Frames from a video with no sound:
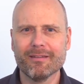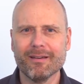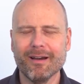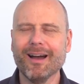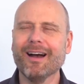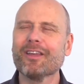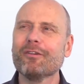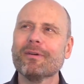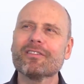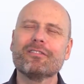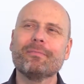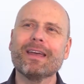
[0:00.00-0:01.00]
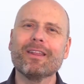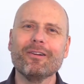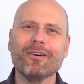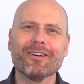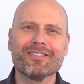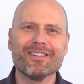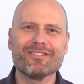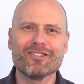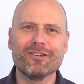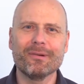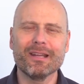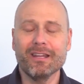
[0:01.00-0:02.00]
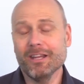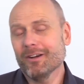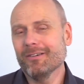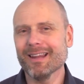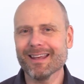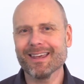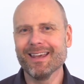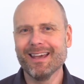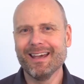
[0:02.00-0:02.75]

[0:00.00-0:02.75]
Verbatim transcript: Ah, you must obey the law, says Germany. You know, like